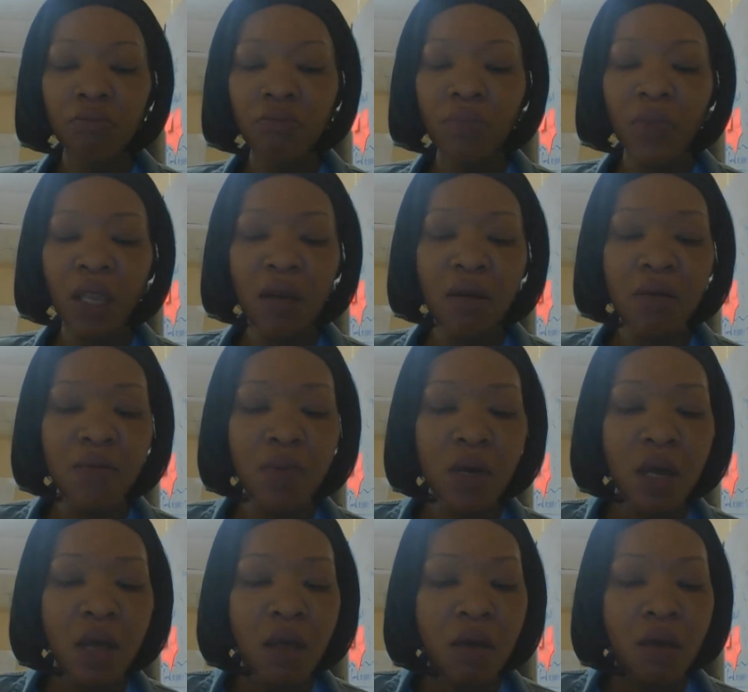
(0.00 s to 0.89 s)

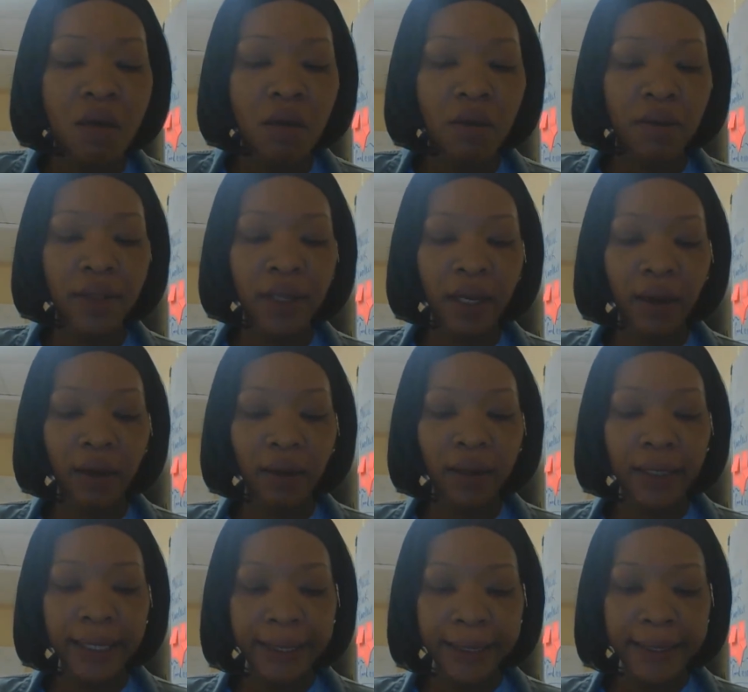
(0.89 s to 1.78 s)
Um,
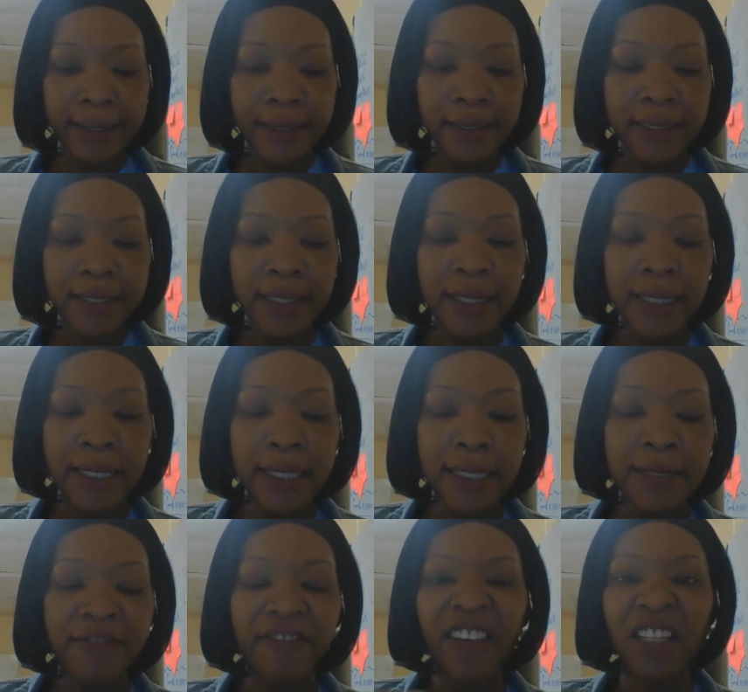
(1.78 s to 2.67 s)
there is
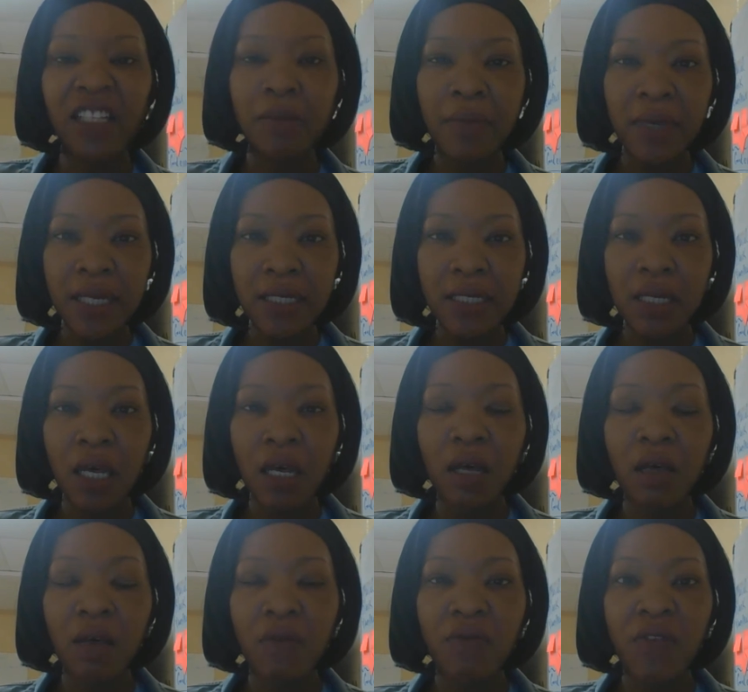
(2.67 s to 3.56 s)
the development
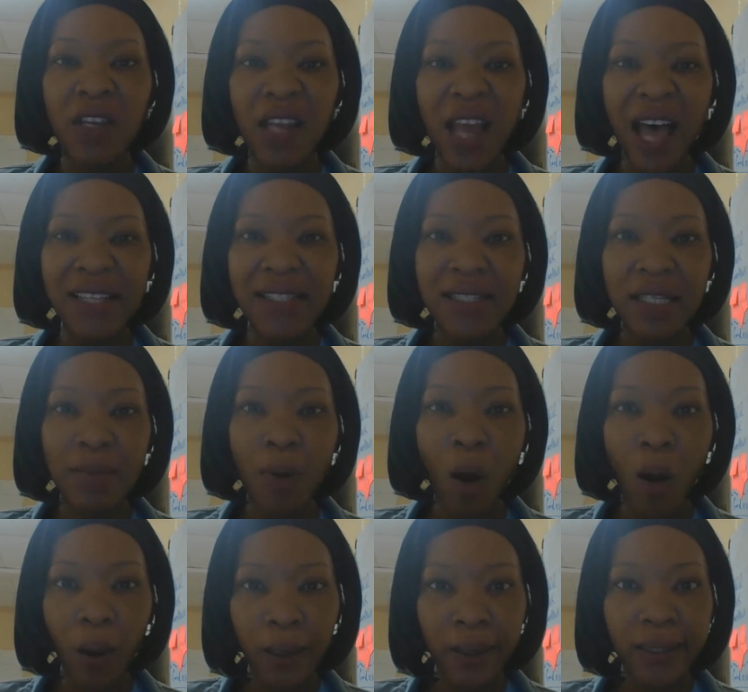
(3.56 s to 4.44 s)
of the Nazi
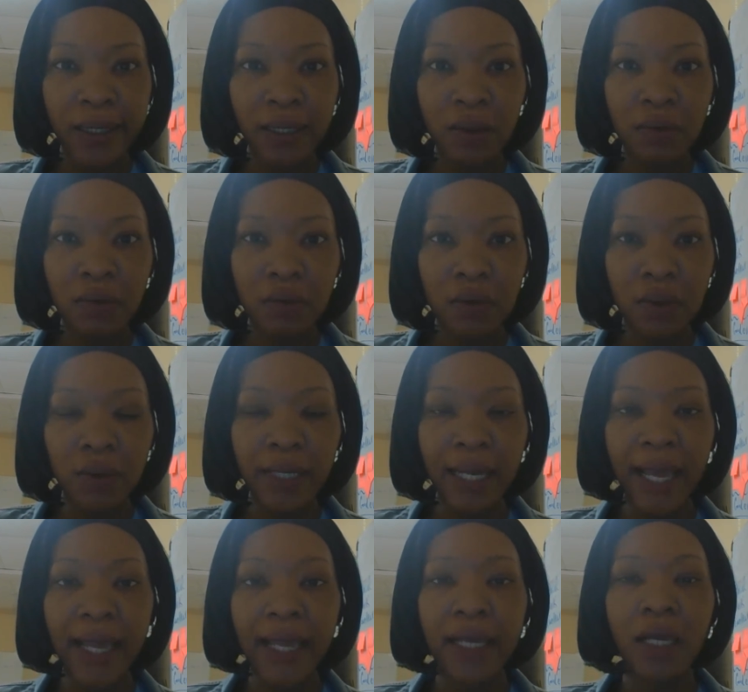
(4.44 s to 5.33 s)
Party,
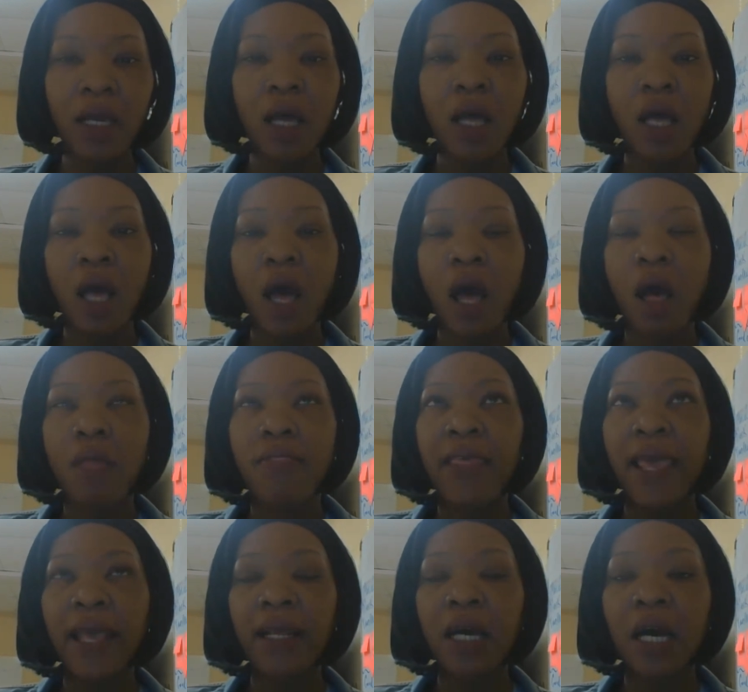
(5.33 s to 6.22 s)
okay,
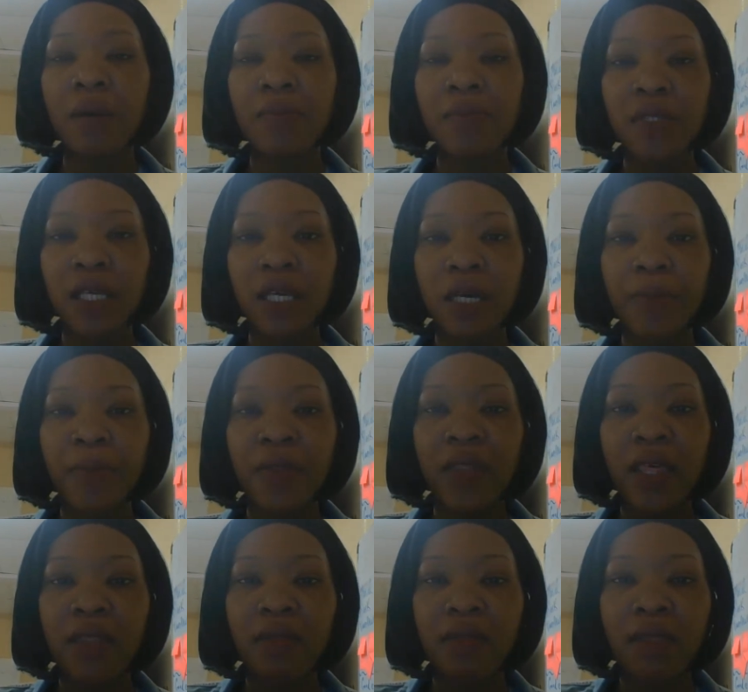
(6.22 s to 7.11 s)
that comes up,
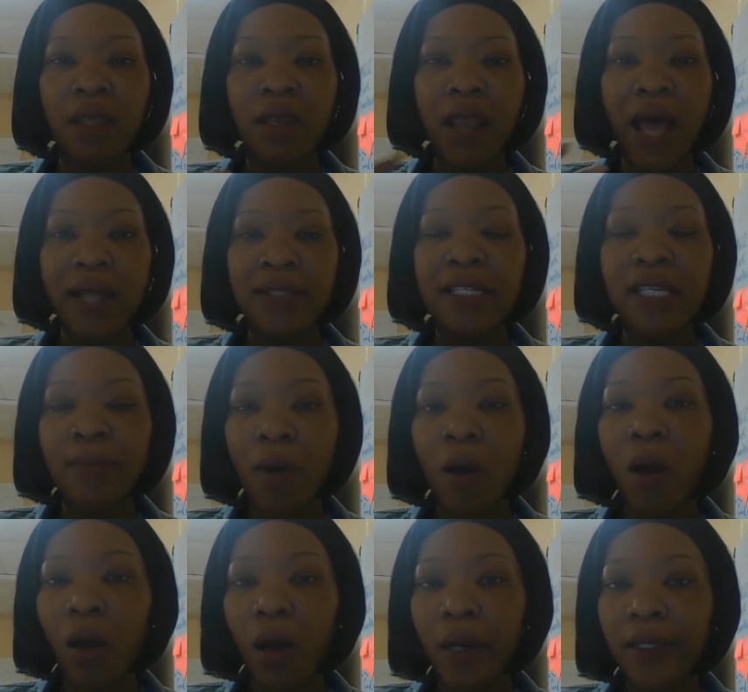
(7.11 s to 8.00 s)
and that the Nazi
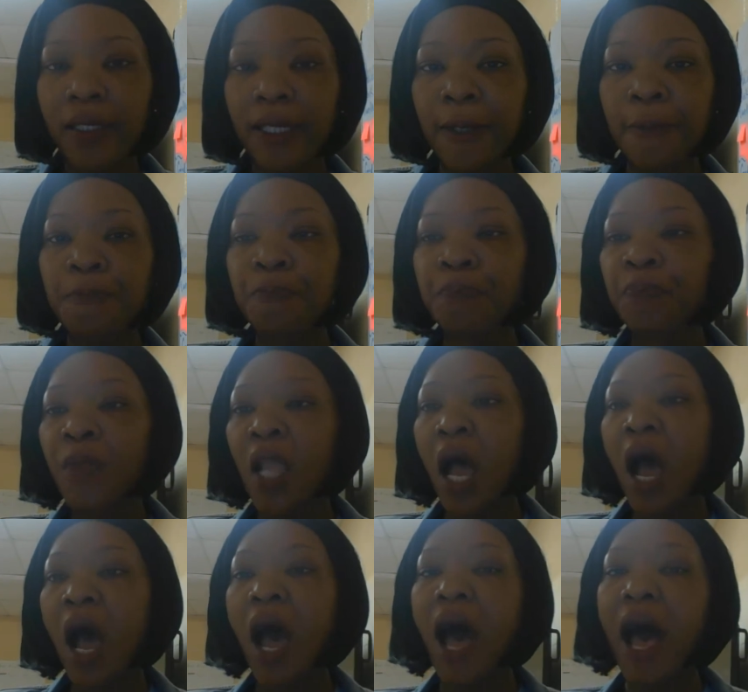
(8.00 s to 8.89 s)
Party
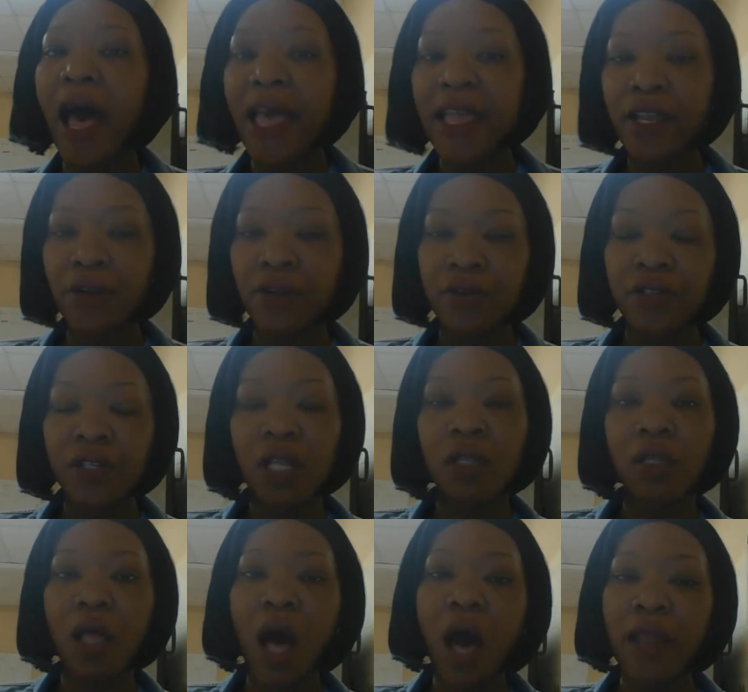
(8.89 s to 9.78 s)
hires a
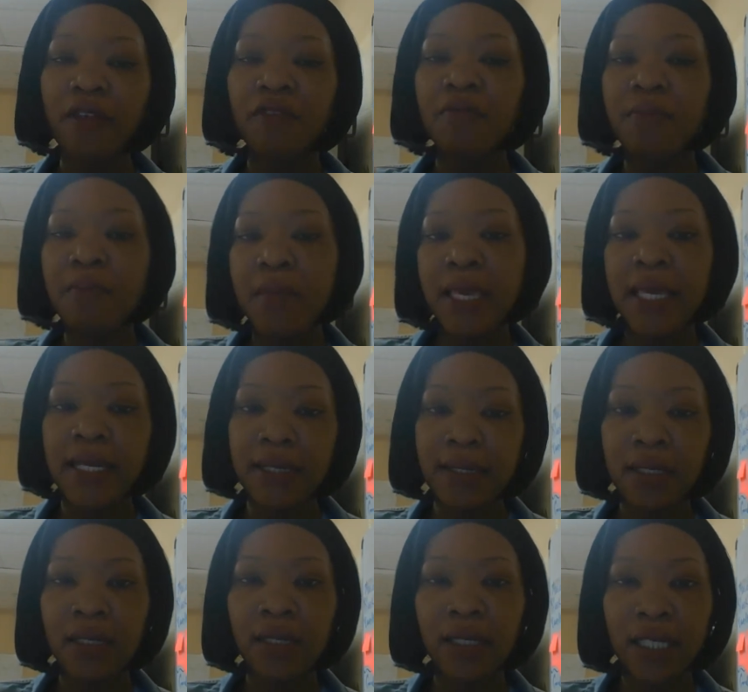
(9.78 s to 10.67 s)
lot of
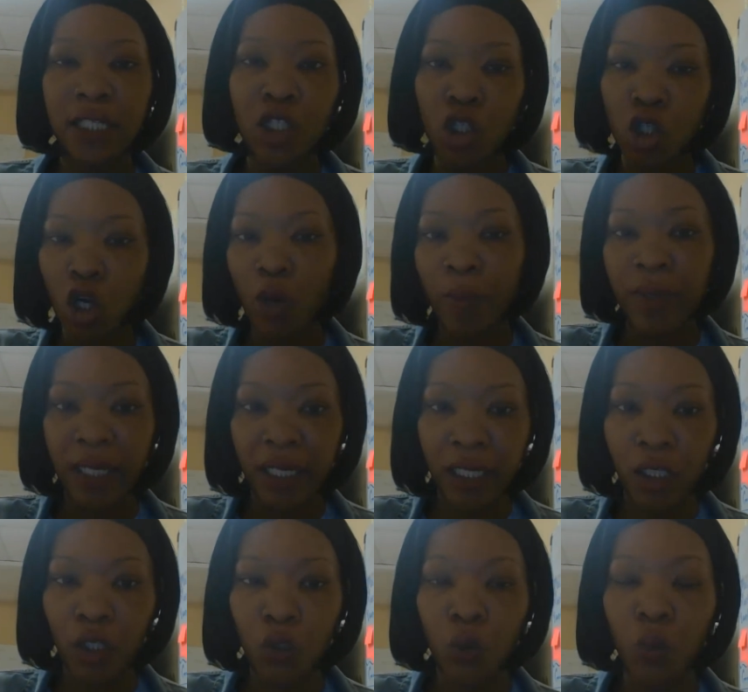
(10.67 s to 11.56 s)
men in
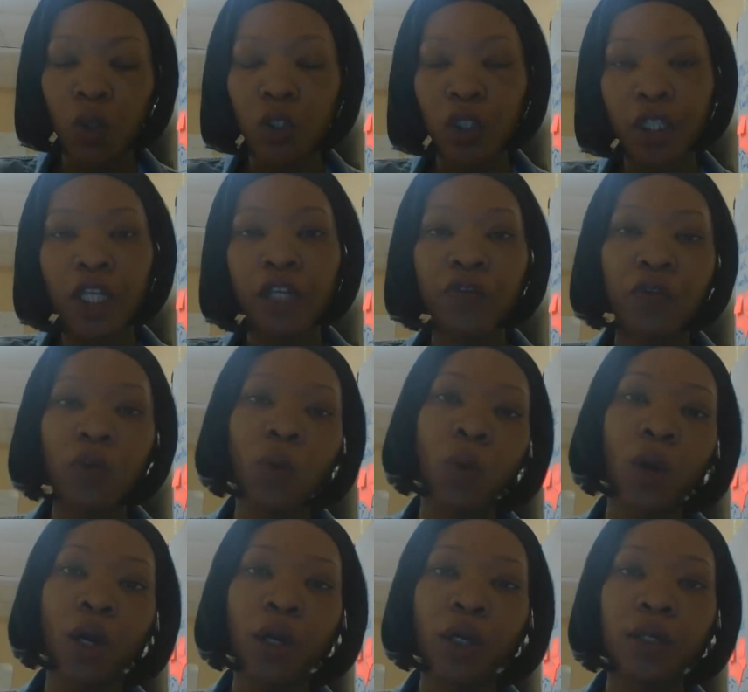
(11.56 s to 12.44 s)
Germany who were looking for
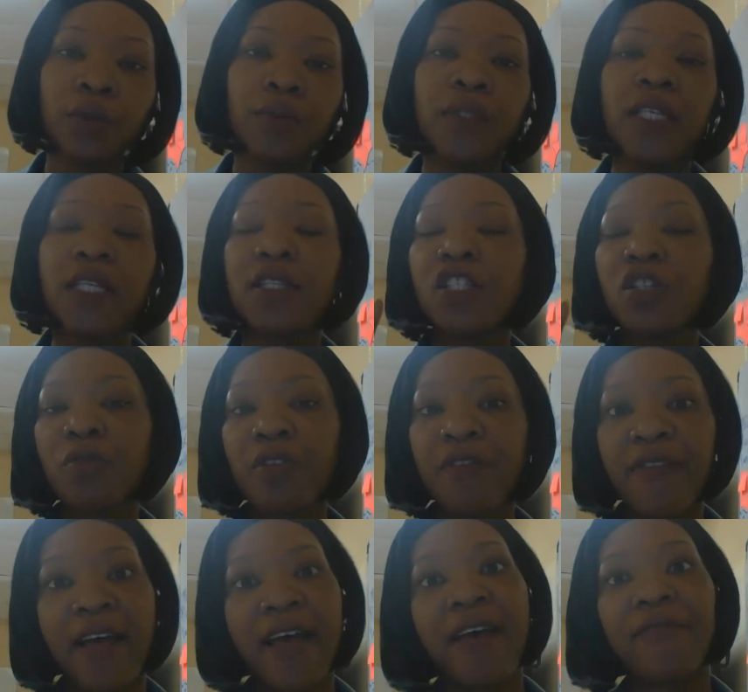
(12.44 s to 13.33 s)
work, who needed to
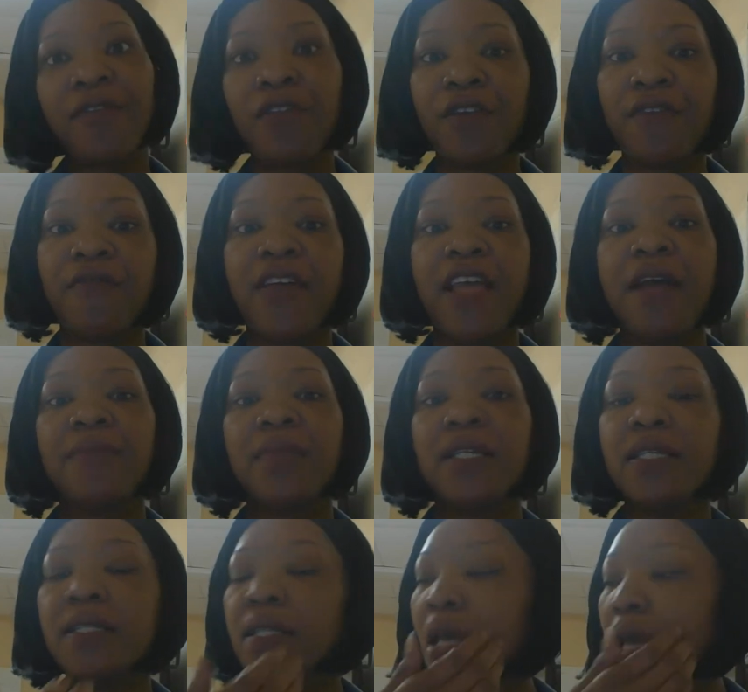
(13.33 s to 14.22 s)
provide for their
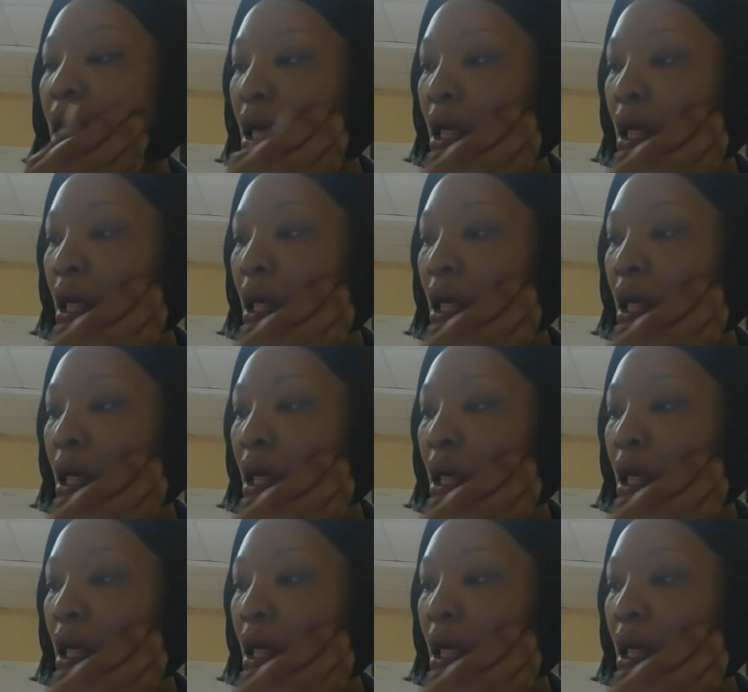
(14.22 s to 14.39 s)
families.